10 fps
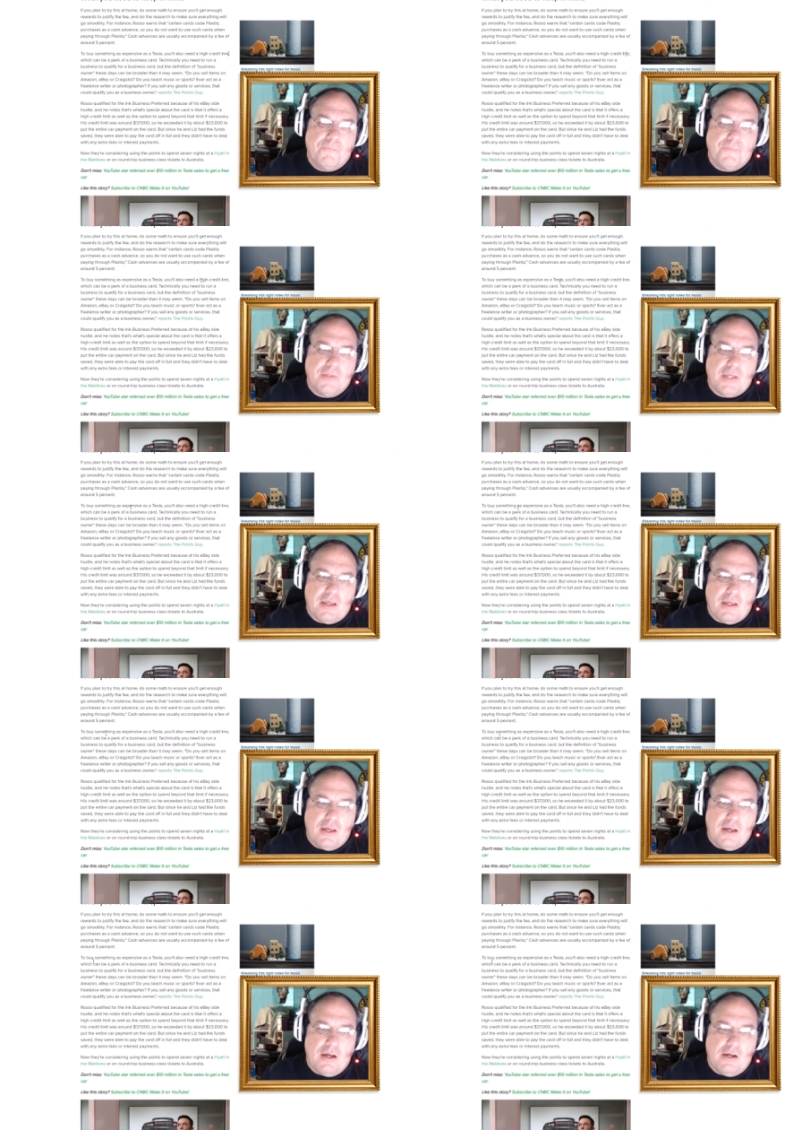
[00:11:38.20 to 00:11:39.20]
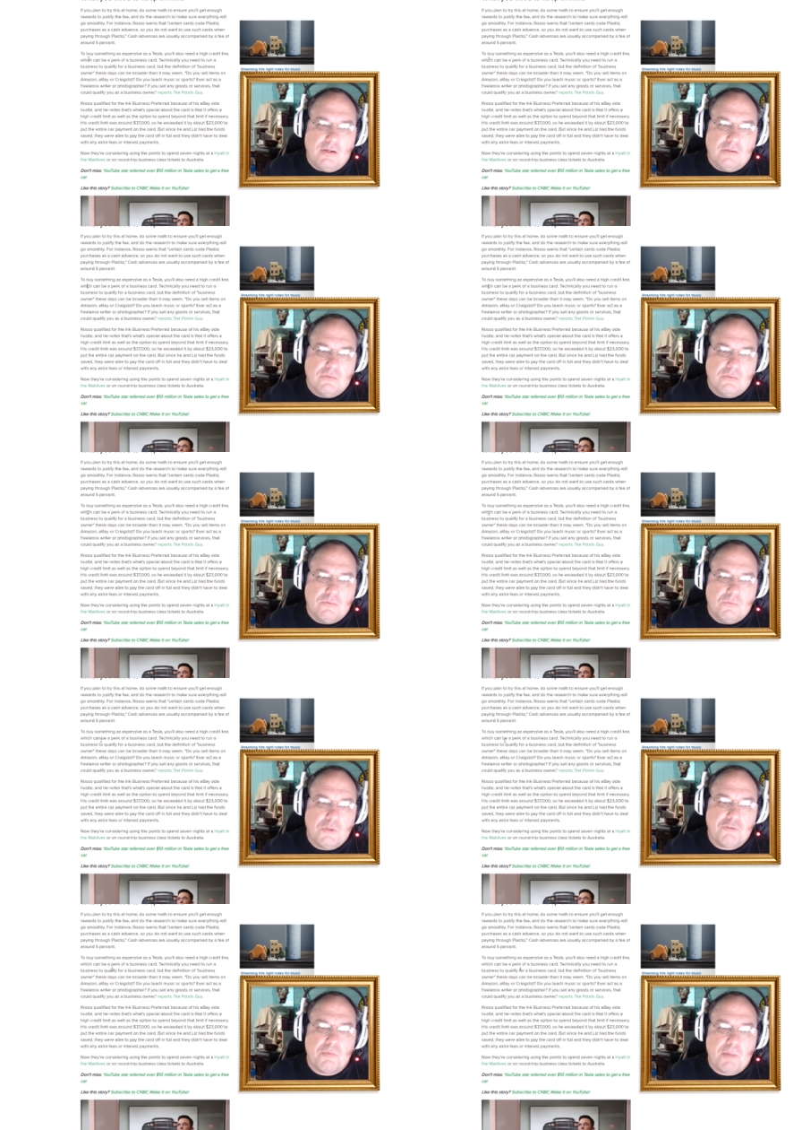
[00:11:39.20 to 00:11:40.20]
Yeah.
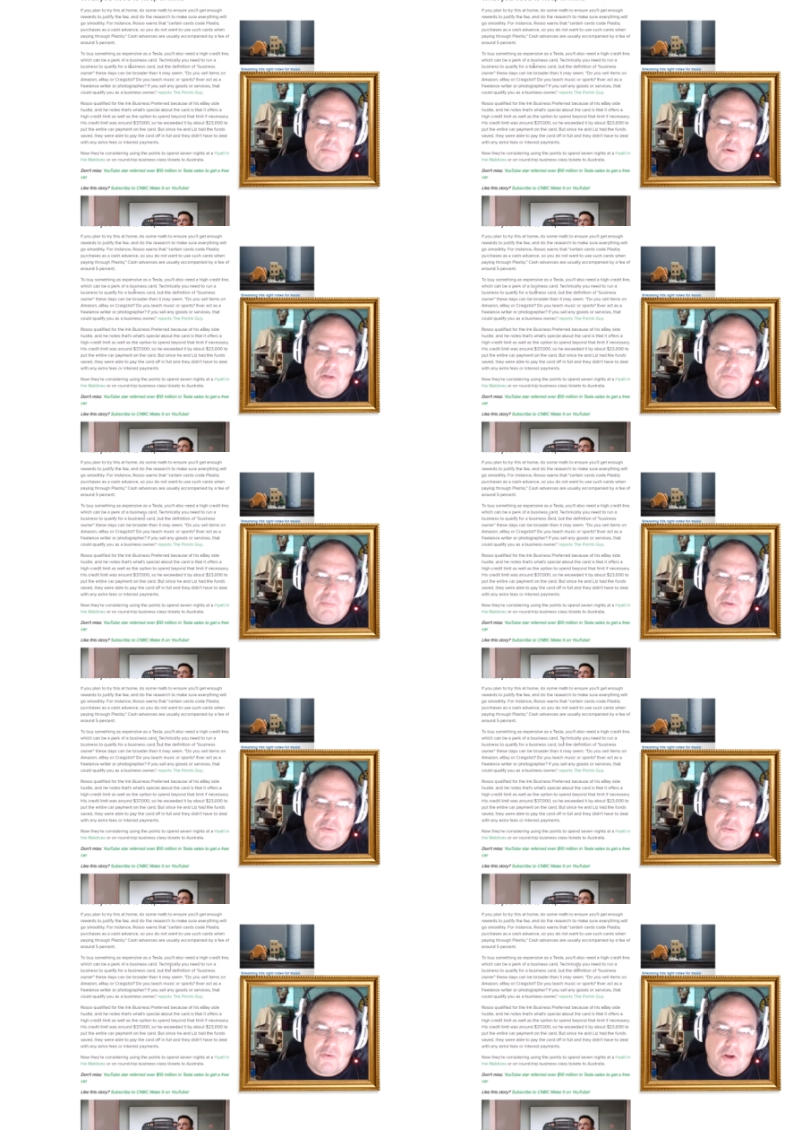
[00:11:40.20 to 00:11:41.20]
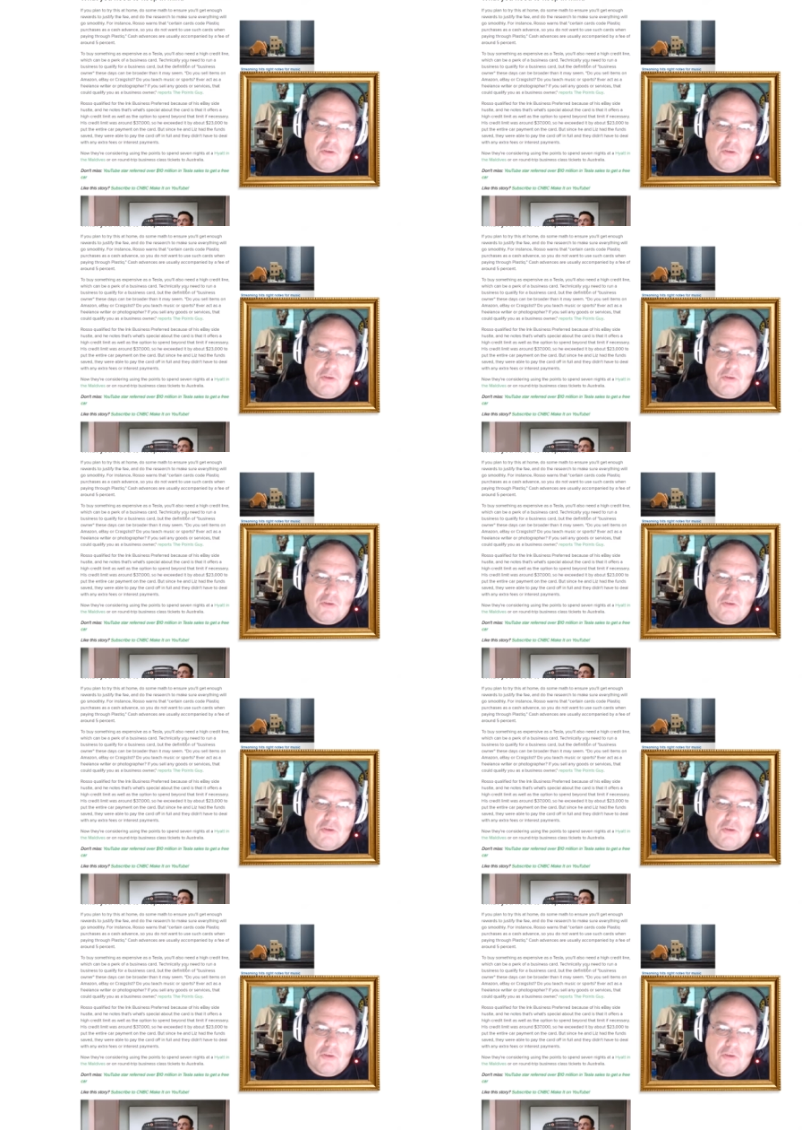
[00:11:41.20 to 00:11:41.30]
Which can be a perk of a business card.